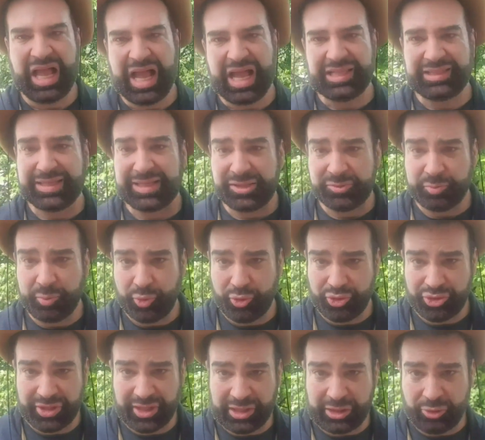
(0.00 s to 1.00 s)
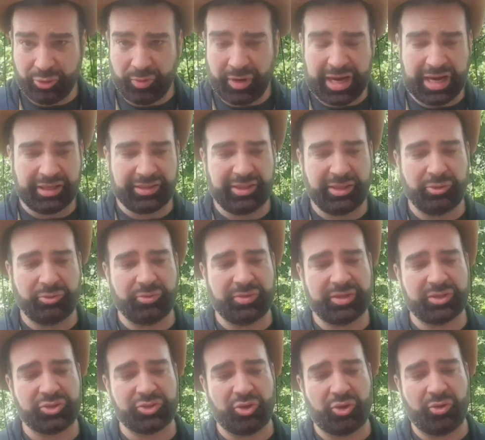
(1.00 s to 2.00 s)
I just pushed it too hard into
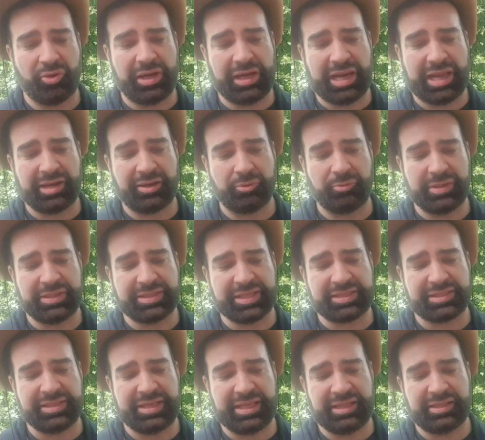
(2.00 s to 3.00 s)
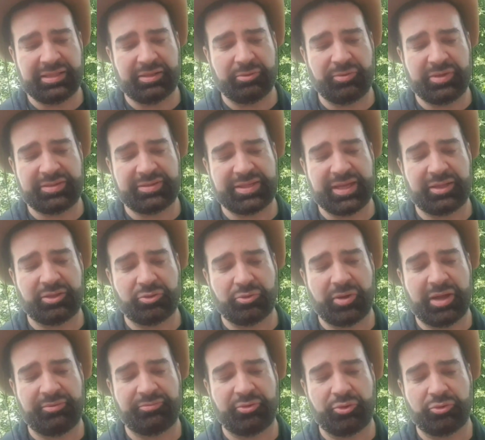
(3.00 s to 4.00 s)
the soil, and we said to
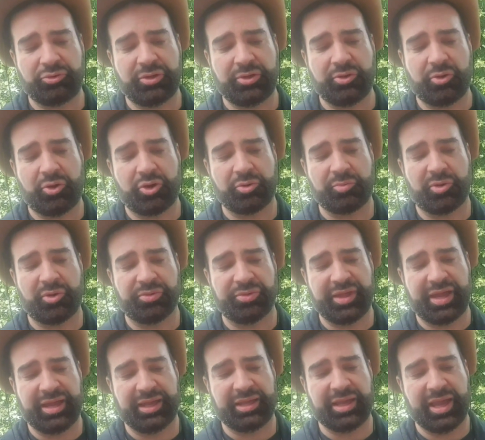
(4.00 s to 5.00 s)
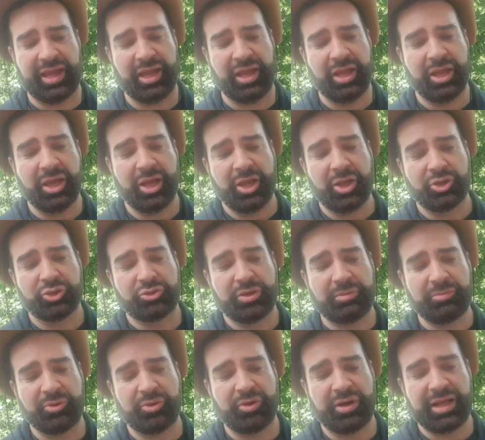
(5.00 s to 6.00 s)
have rooting hormone there, yeah? So
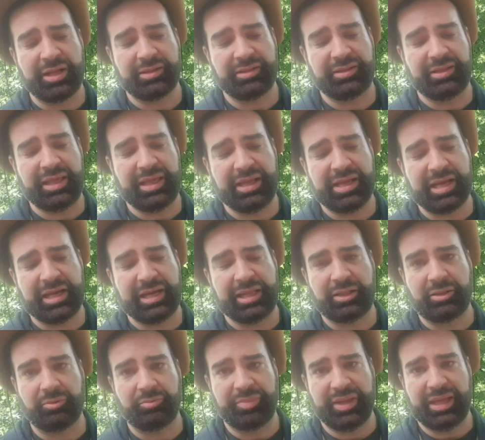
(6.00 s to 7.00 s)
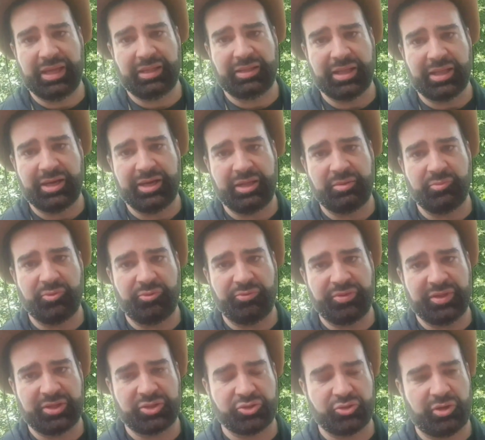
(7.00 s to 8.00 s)
I'm gonna dig a little bit and remove
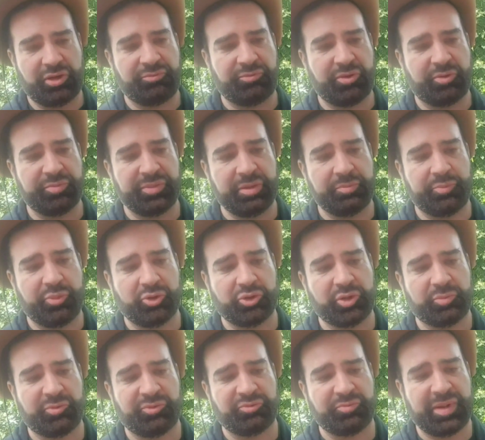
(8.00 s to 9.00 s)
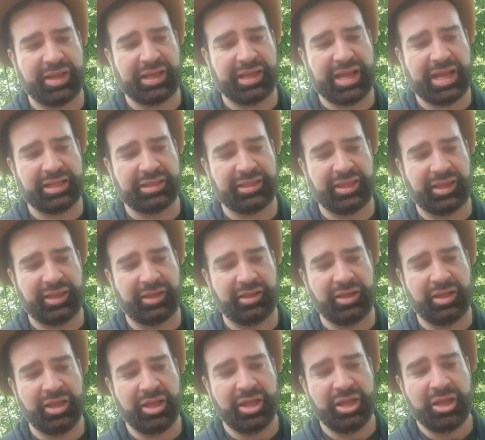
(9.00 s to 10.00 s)
the soil from the bottom of my cutting,
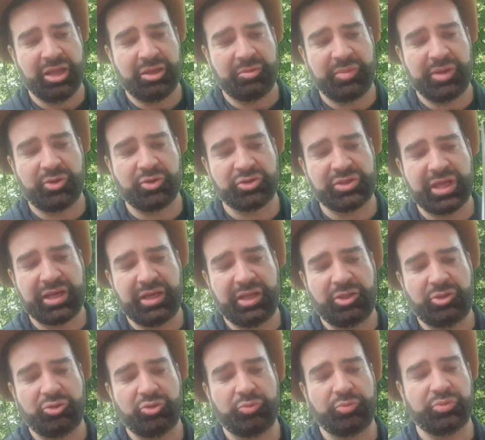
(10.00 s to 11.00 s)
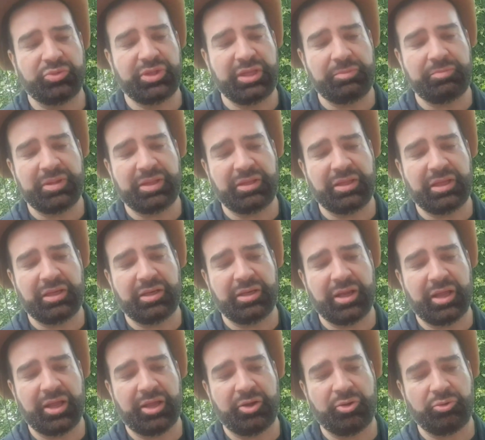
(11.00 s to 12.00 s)
because I need to dip it in
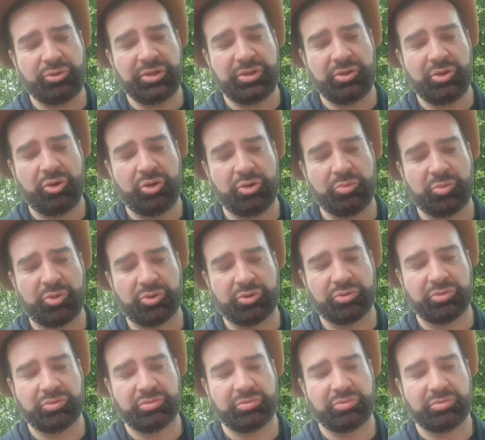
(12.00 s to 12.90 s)
rooting hormone.